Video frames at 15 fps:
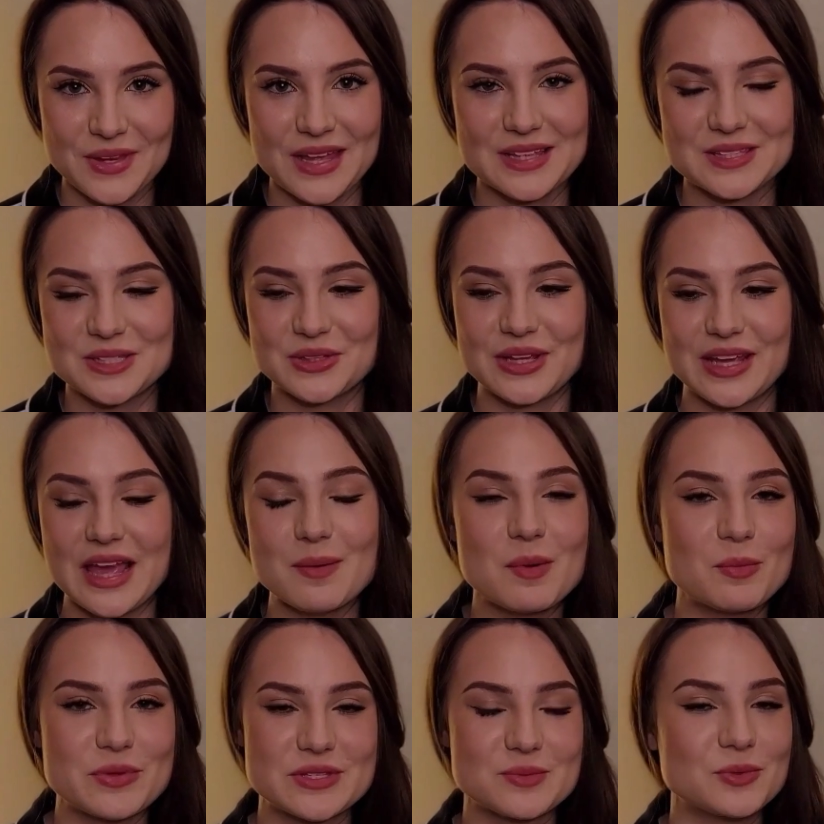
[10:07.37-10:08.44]
And so they came
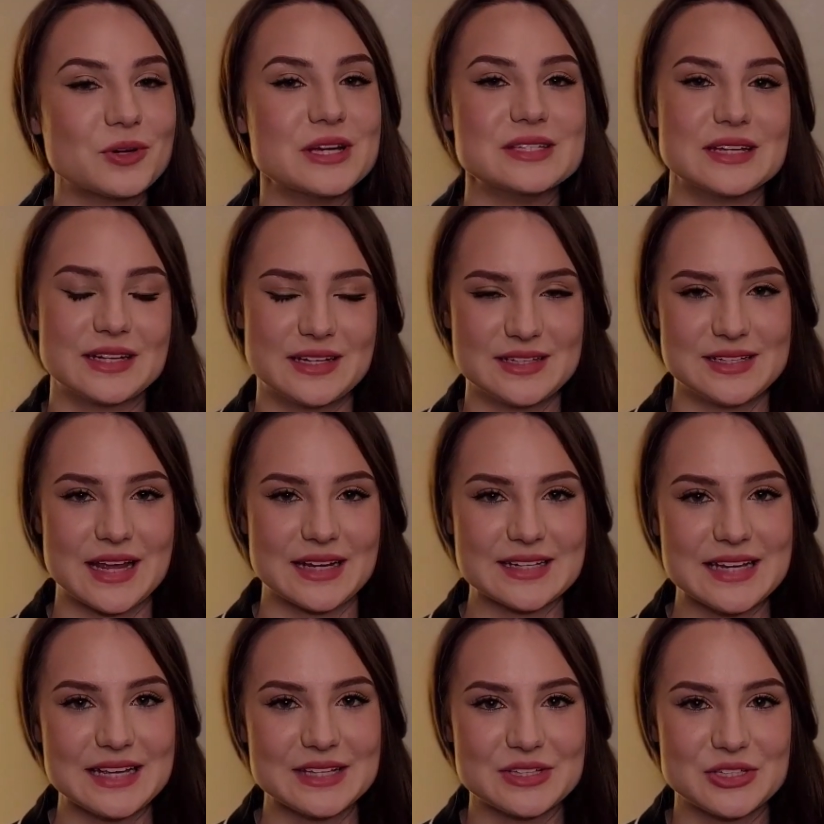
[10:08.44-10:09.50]
up with some crazy
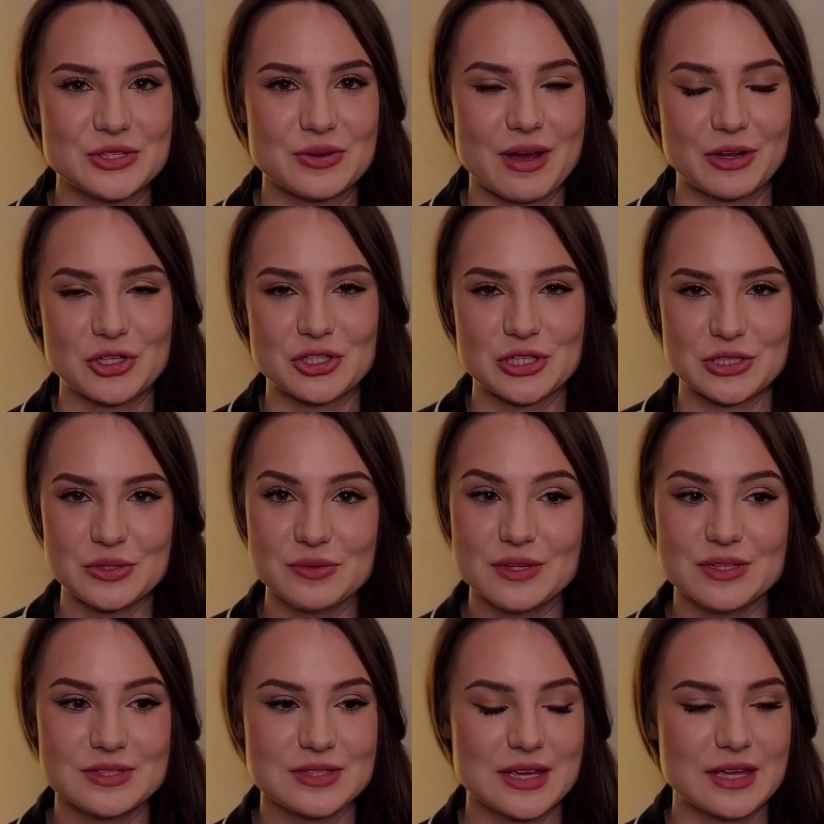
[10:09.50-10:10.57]
techniques to actually do
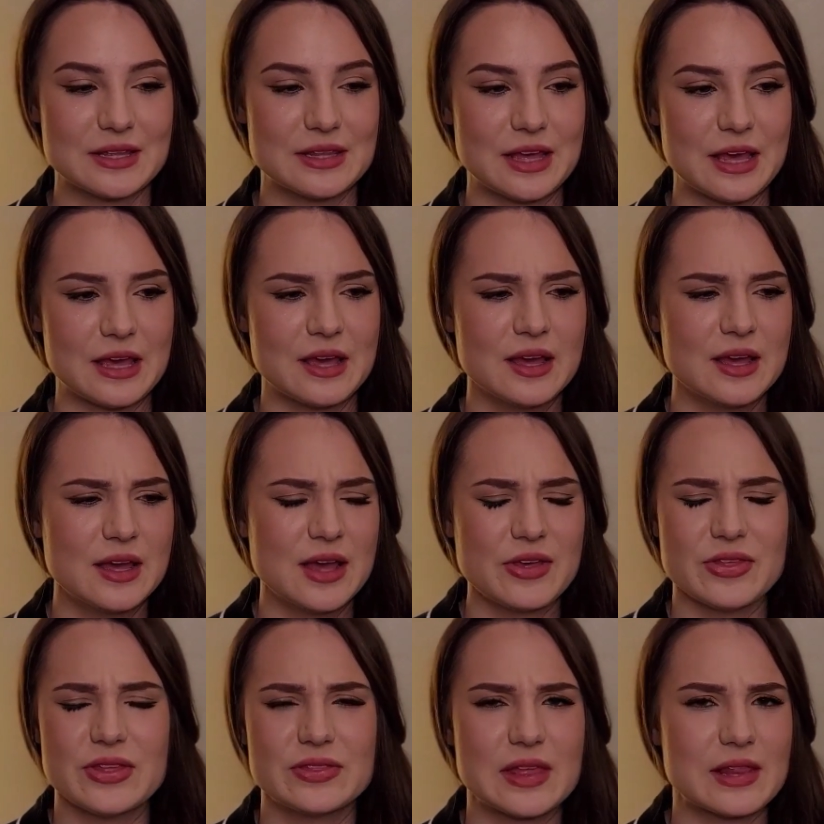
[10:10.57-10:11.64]
this, and they
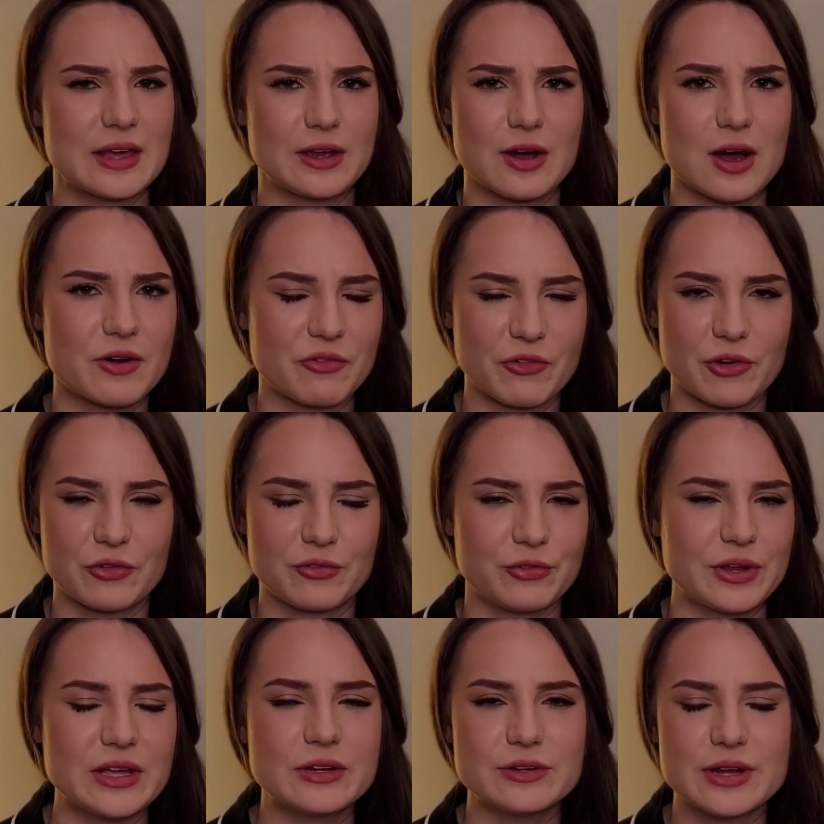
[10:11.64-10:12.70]
think they like offered
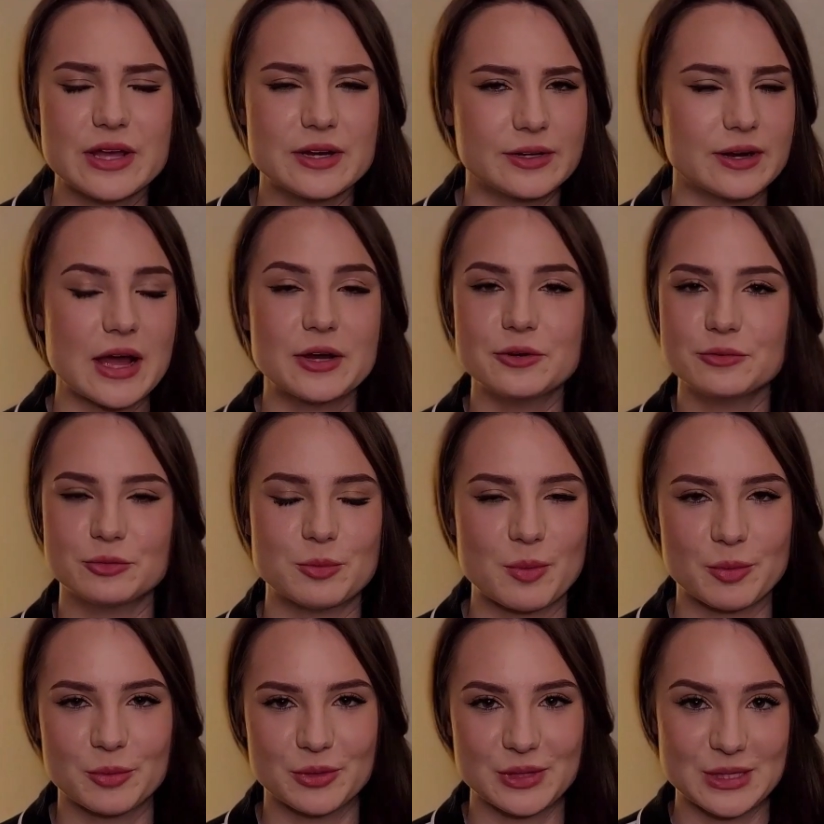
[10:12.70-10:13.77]
free internet, or I don't
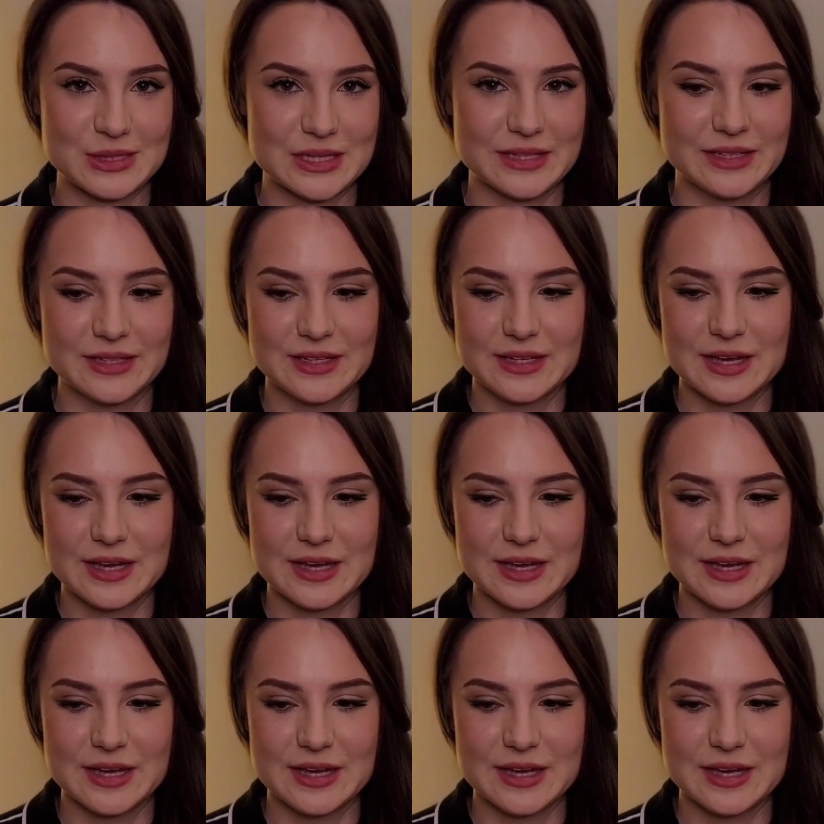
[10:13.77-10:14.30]
remember what they did,